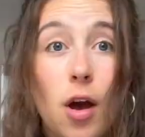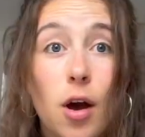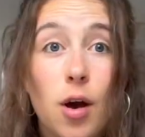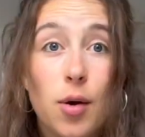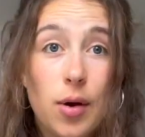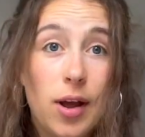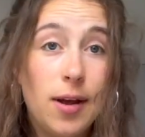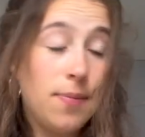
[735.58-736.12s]

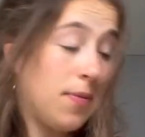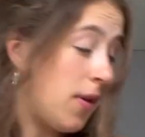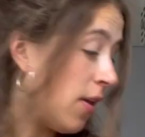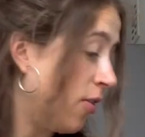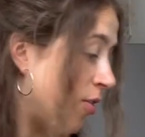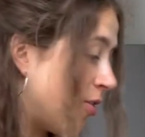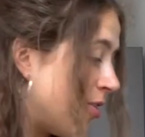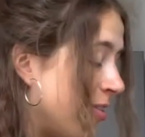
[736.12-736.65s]
Okay,
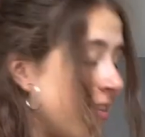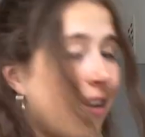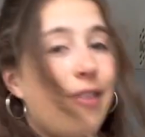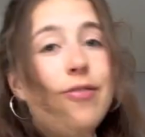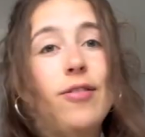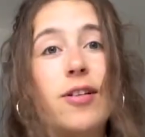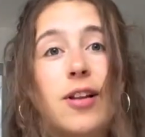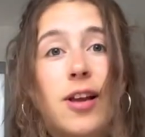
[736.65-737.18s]
it's
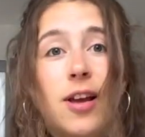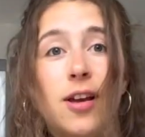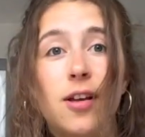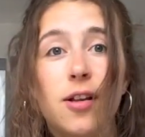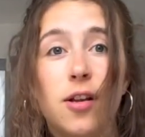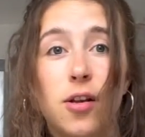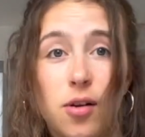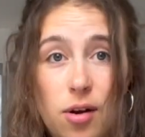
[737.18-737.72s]
definitely
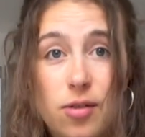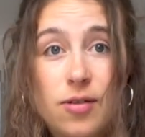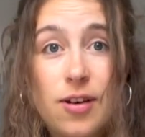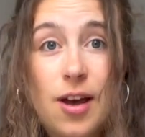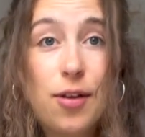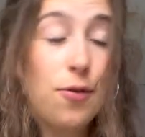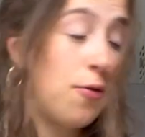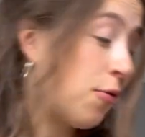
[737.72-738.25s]
not
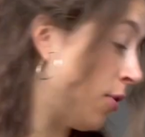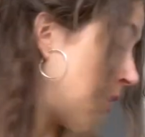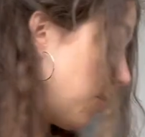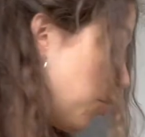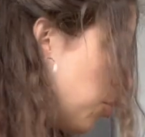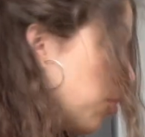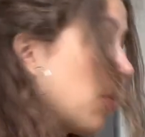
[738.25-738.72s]
yet fully cooled